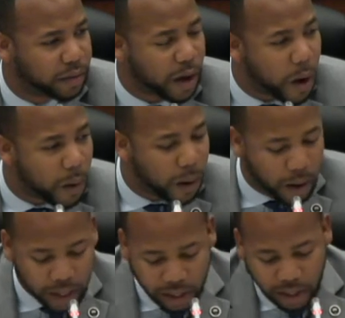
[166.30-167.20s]
go
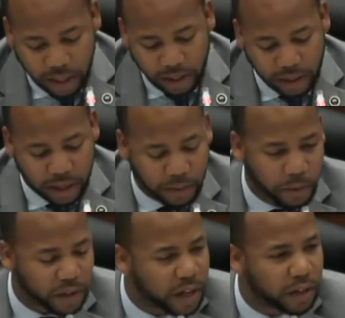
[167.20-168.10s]
on and
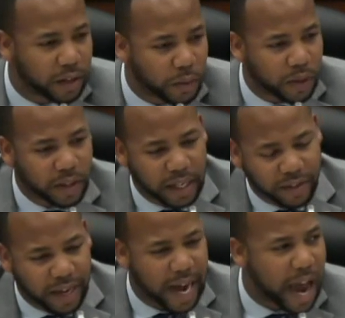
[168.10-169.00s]
particularly with
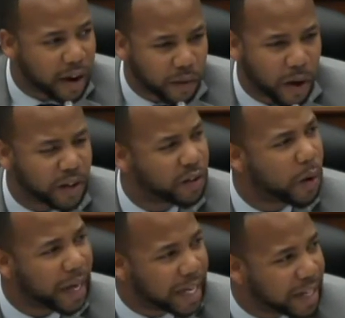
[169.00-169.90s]
things like Adderall. It's
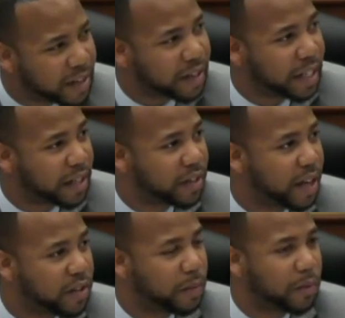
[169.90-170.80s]
so easily
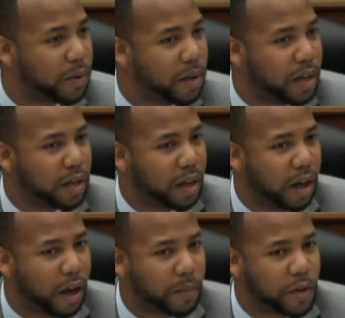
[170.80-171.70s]
accessible.
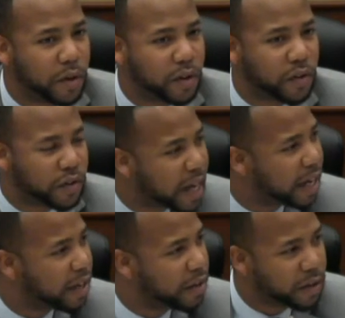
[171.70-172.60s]
You can just
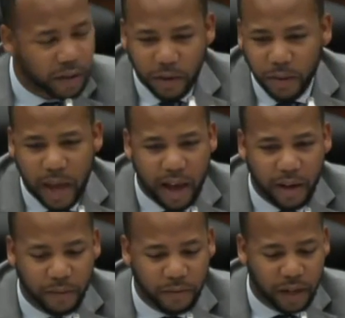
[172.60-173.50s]
say you
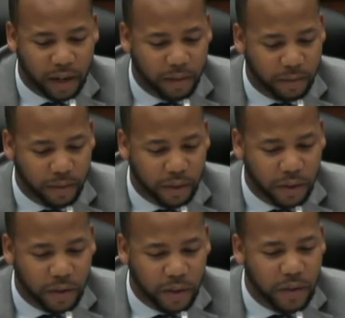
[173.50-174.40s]
have,
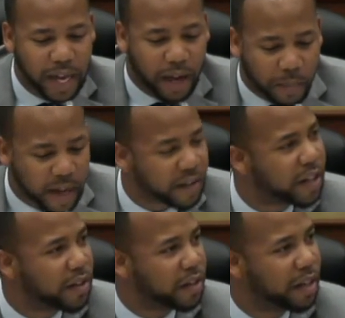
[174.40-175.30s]
you can't pay
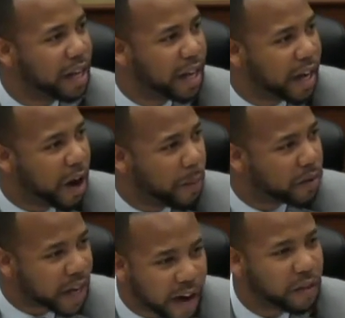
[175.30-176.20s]
attention, and
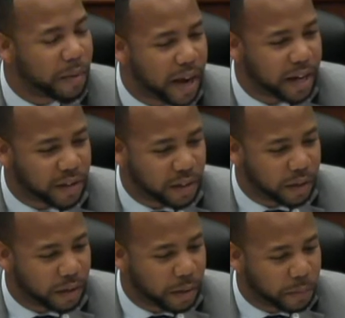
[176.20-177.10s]
almost everybody's
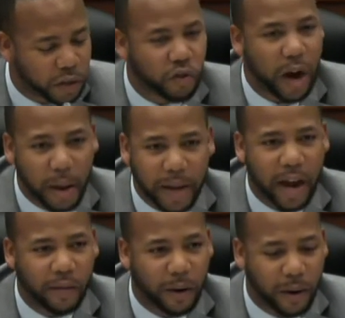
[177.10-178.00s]
prescribed
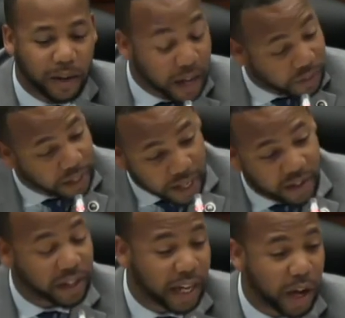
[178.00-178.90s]
Adderall. And I think
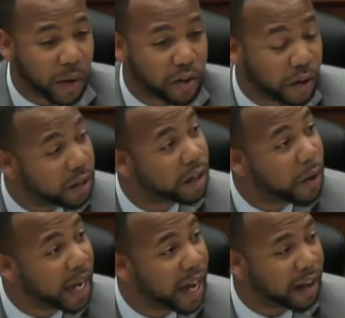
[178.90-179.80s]
that's a gateway drug to
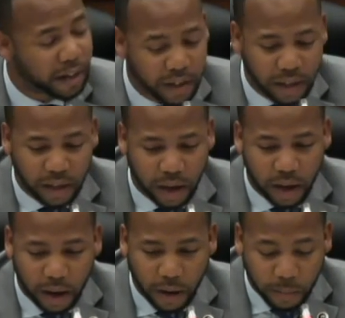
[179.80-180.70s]
cocaine.
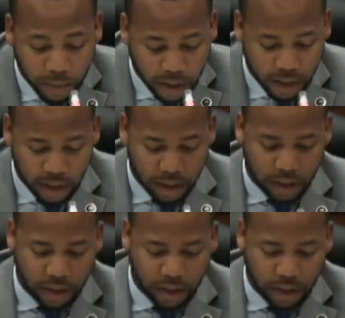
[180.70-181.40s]
But